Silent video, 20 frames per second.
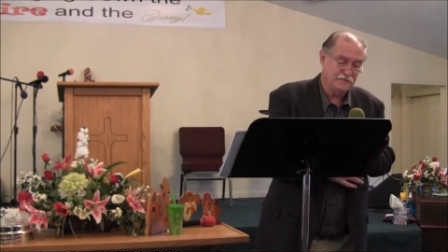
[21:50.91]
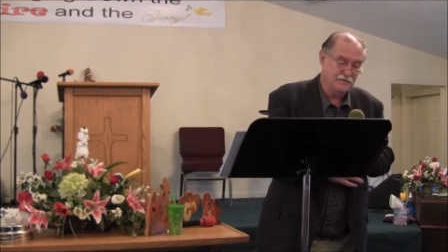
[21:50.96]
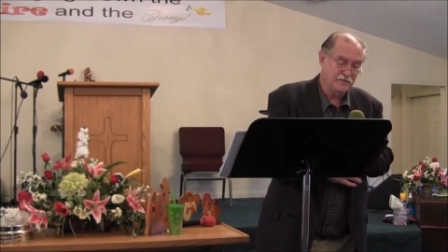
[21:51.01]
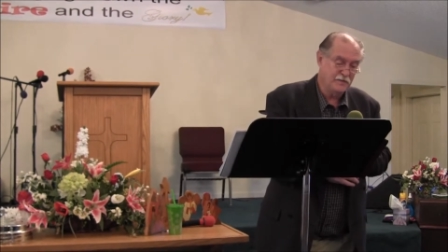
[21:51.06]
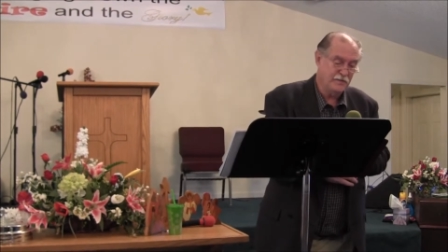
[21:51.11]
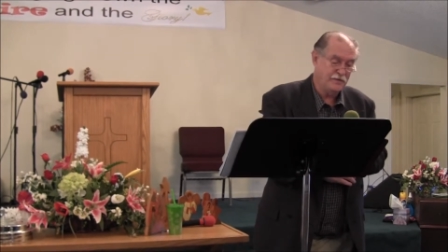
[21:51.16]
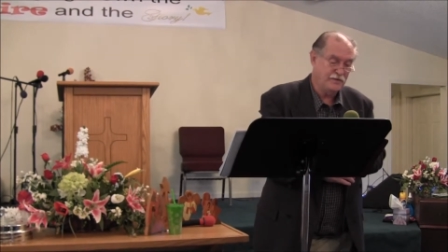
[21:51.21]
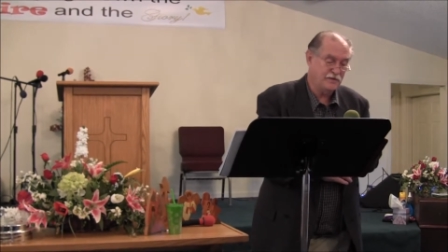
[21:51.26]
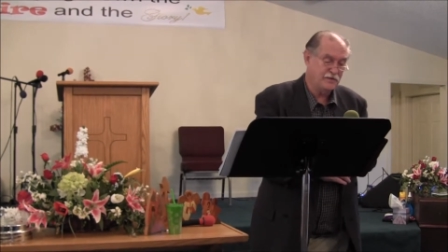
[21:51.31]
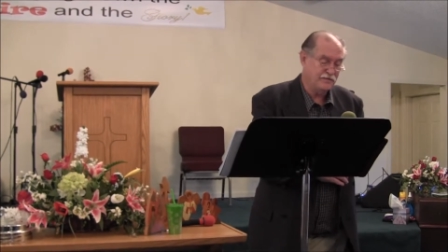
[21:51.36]

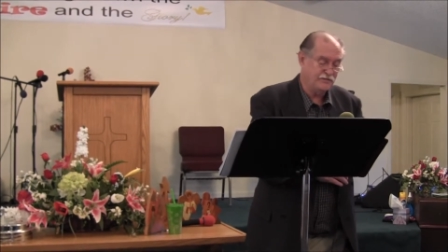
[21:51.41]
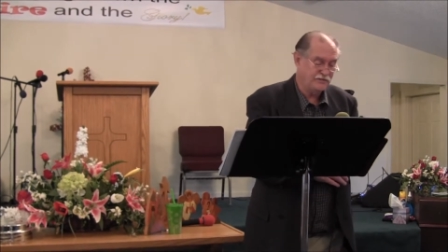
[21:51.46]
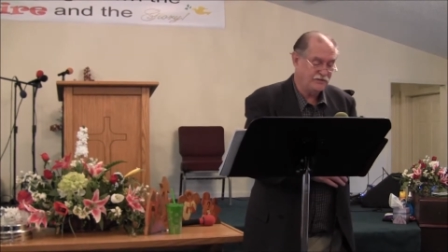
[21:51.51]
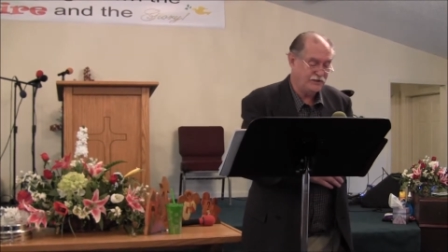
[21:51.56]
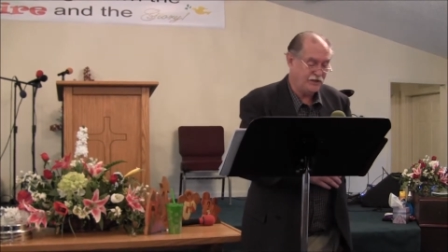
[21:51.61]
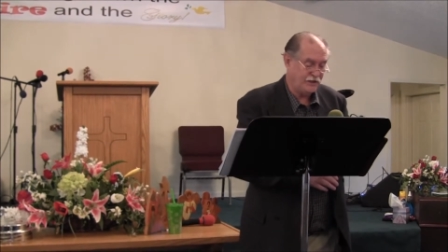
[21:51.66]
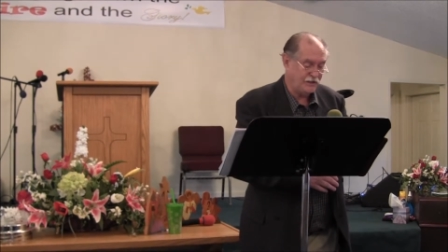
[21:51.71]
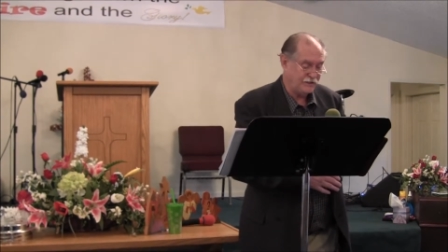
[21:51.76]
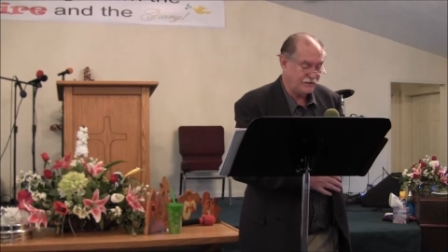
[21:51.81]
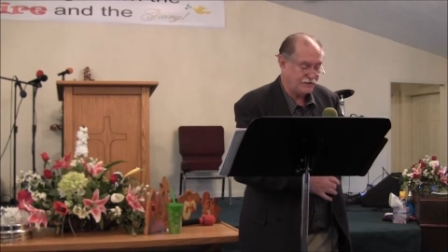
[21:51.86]
the book of
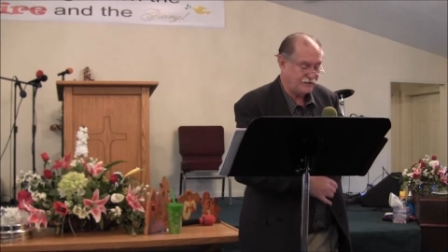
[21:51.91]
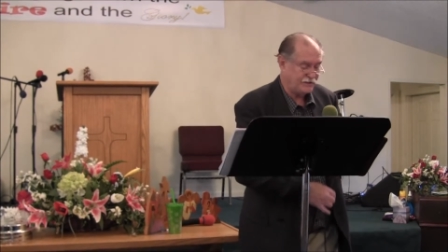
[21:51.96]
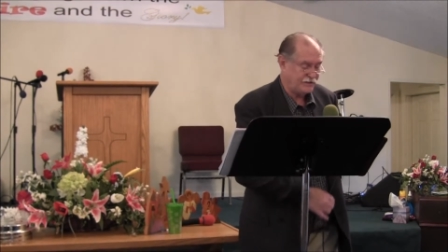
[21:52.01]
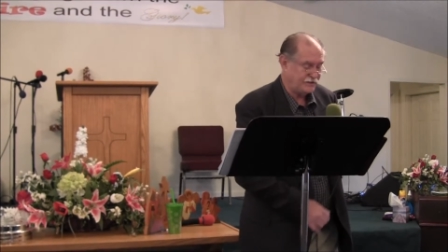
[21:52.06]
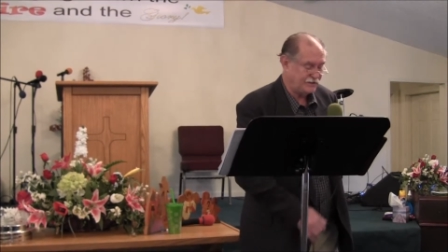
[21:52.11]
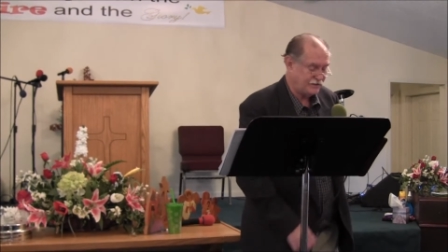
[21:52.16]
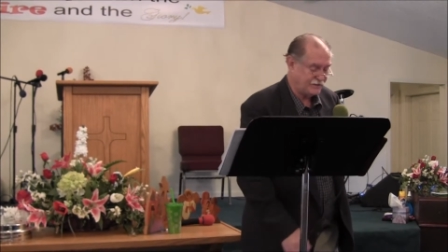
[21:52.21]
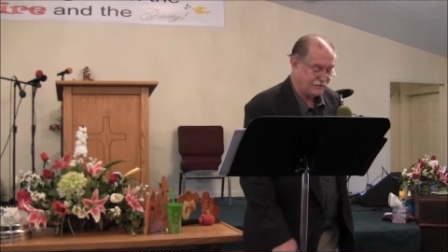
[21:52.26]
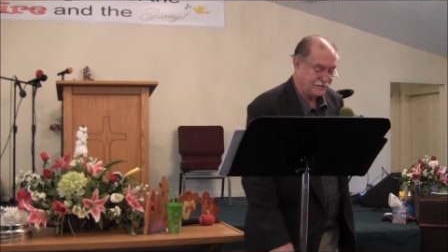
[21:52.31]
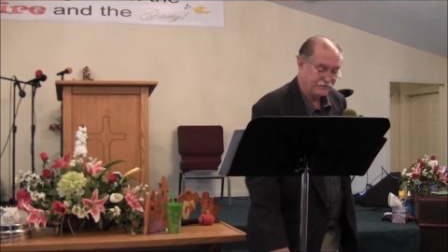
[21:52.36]

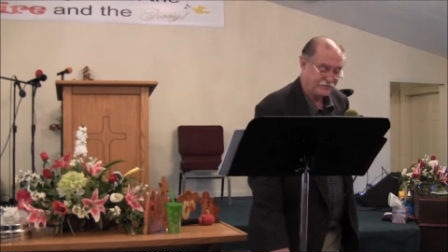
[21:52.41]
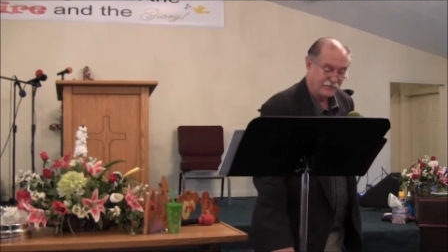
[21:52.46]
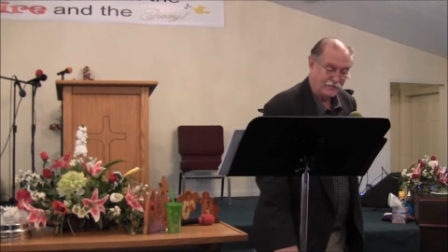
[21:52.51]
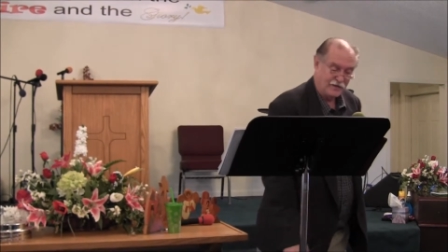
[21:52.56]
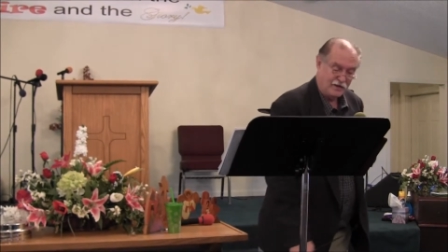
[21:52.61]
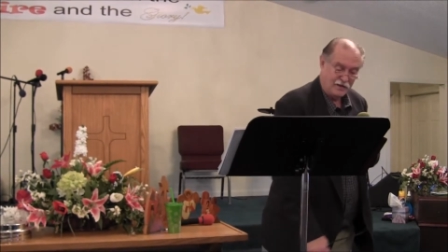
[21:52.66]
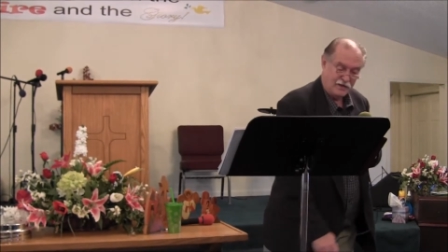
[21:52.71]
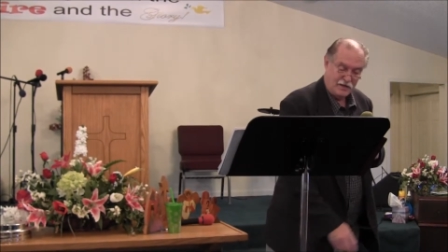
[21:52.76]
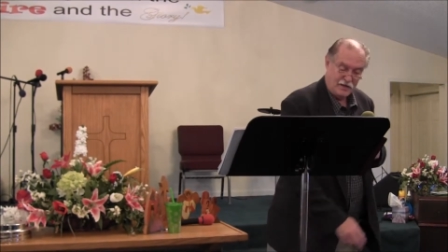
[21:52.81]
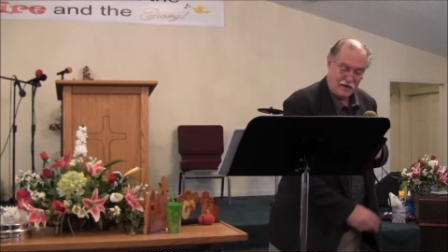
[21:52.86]
Genesis,
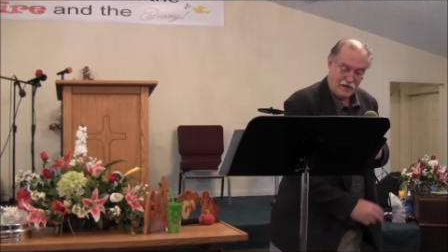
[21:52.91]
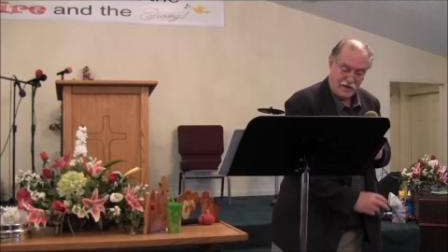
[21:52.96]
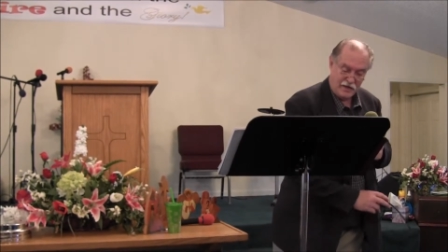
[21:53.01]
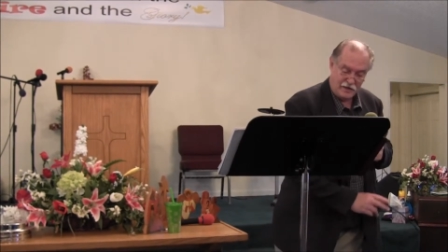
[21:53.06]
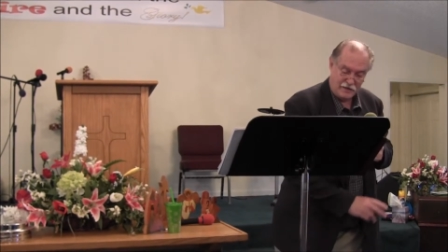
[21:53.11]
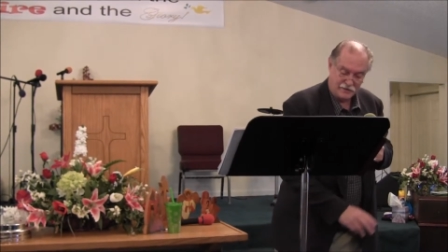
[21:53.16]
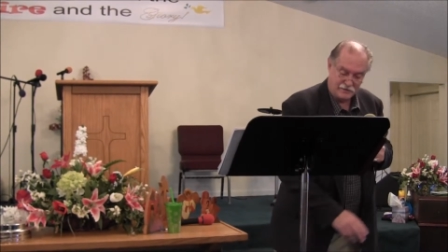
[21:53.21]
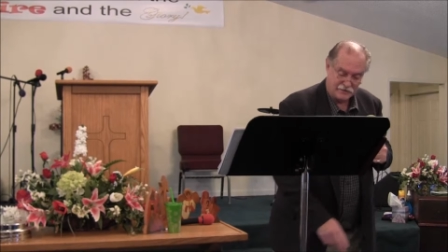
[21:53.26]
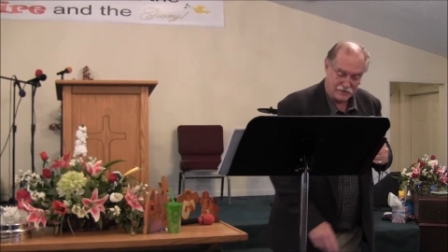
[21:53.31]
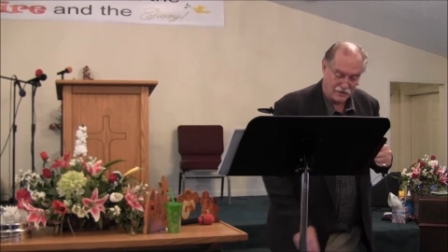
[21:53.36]

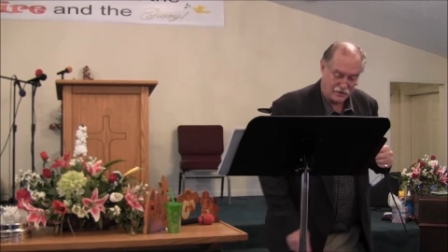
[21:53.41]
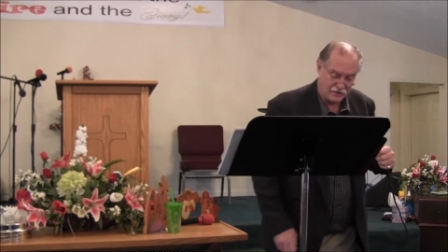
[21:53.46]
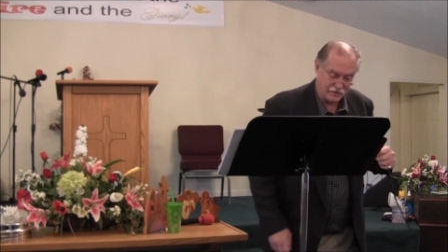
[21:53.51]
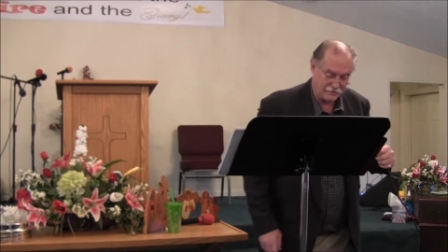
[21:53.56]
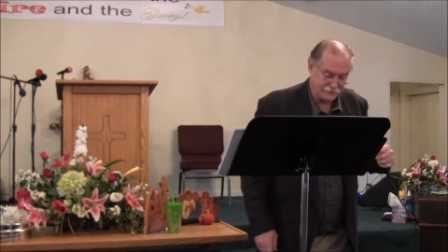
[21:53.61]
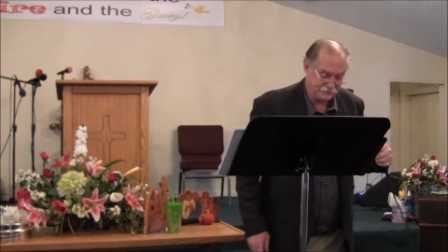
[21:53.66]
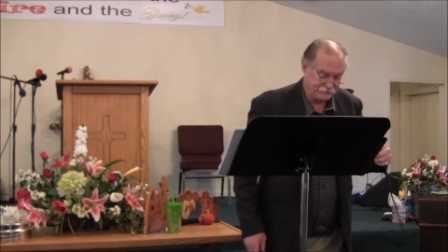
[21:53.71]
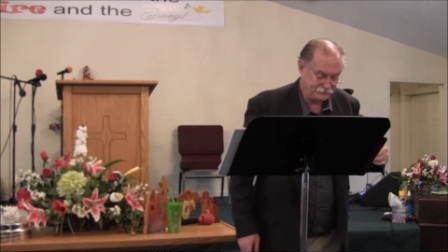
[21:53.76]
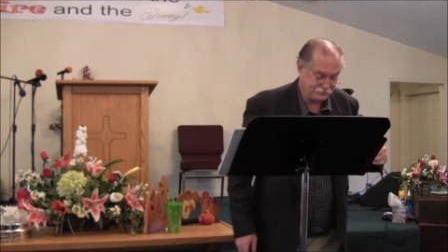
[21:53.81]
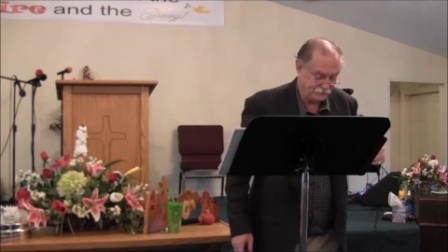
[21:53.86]
and it's
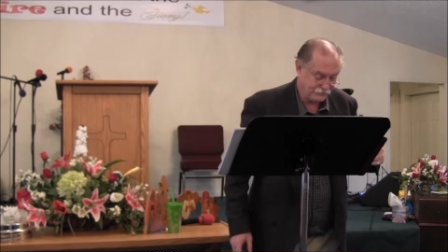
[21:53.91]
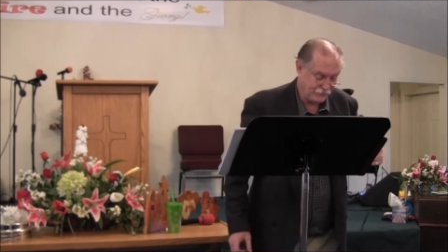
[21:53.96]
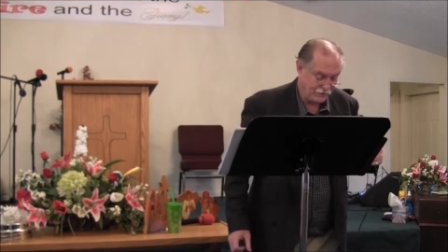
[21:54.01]
uh,